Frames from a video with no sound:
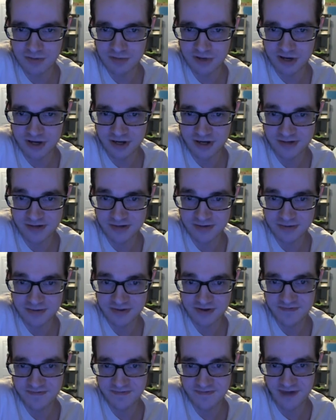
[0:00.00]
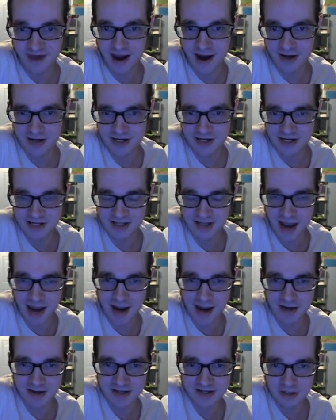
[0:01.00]
with it because of the fact
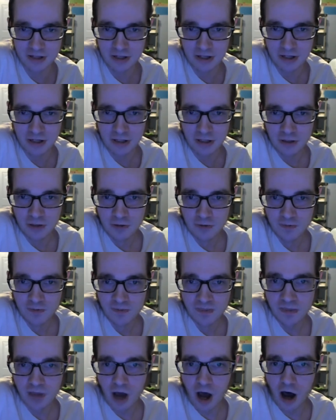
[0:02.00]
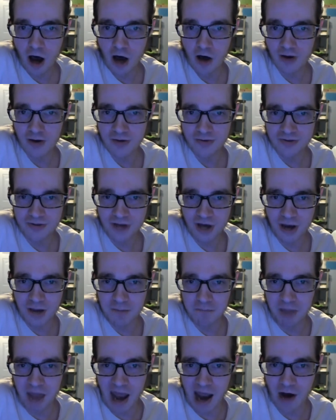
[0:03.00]
that all of
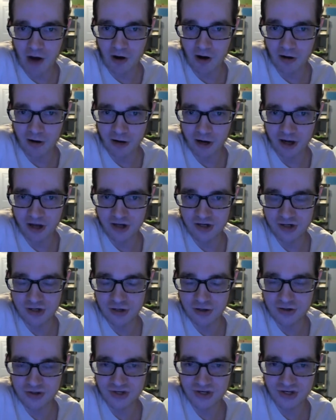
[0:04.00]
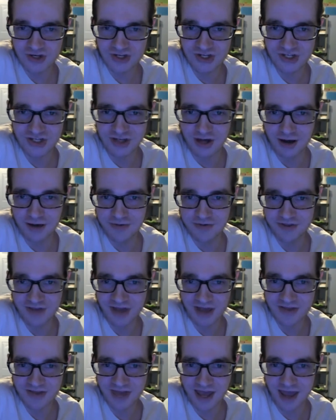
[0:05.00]
the Power Rangers
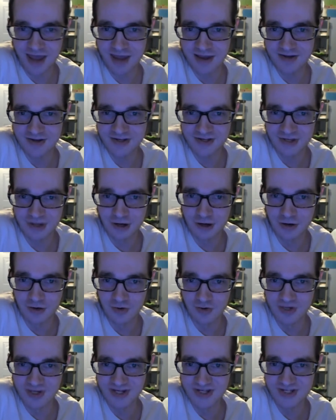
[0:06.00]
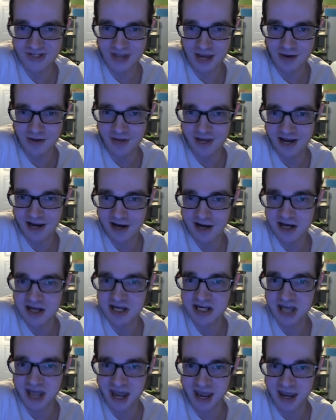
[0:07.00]
stuff that they had sold was
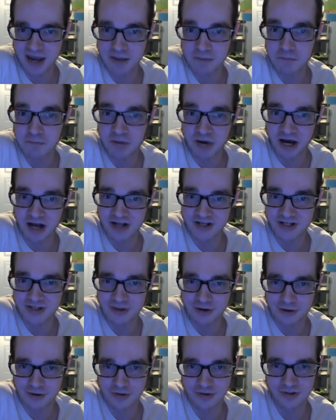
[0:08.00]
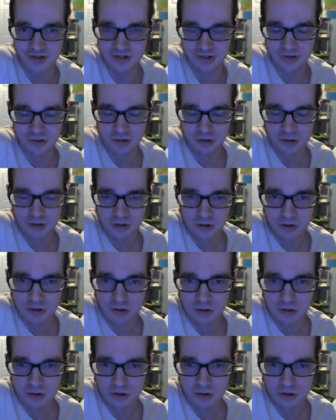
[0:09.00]
selling gangbusters.